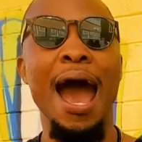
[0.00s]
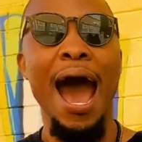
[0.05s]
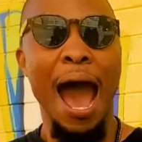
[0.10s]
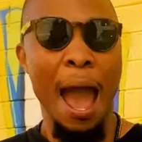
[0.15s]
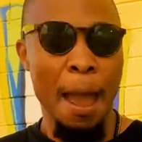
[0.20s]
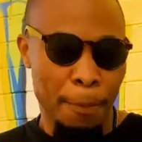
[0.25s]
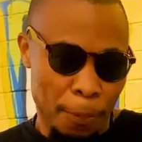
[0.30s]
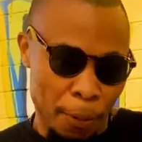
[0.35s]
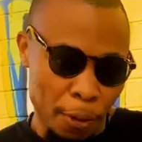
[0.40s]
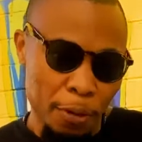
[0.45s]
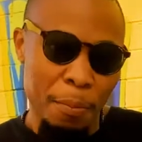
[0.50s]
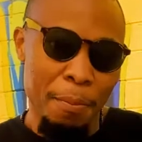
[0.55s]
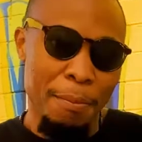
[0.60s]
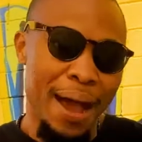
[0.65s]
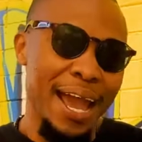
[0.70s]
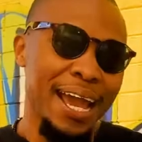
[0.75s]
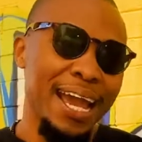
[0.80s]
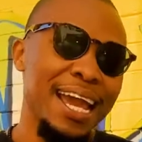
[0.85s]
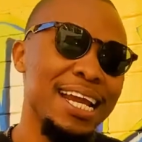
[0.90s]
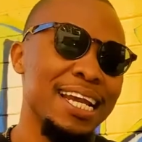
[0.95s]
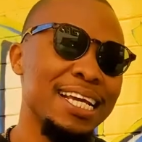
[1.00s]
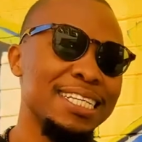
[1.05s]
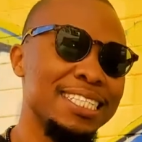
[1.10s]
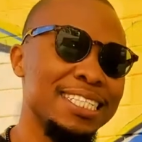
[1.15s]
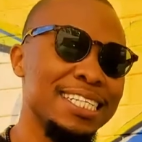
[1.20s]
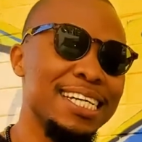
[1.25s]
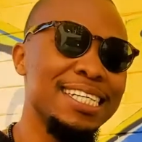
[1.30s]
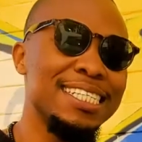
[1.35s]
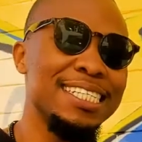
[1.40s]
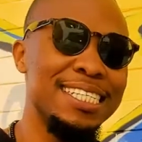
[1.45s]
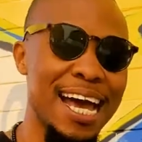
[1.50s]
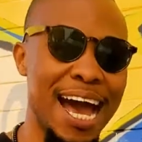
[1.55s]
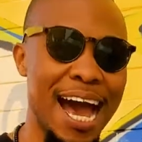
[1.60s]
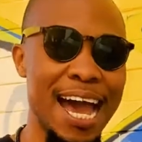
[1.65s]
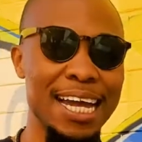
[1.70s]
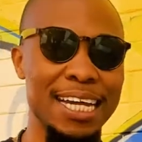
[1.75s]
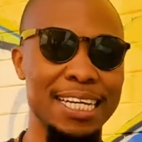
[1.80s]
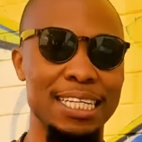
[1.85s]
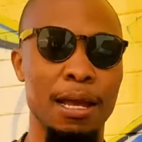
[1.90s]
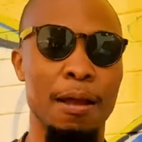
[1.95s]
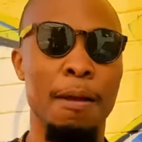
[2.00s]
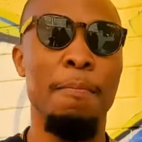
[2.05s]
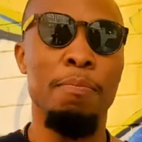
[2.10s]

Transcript: I put my energy aside,